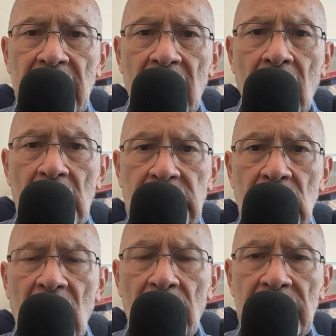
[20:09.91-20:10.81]

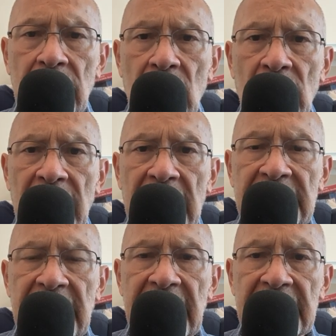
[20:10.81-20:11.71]
as
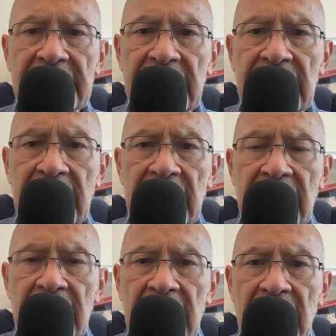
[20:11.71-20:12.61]
Ixtli,
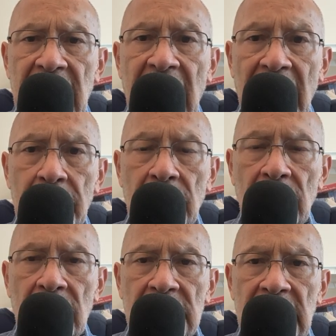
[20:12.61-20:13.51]
Ayotl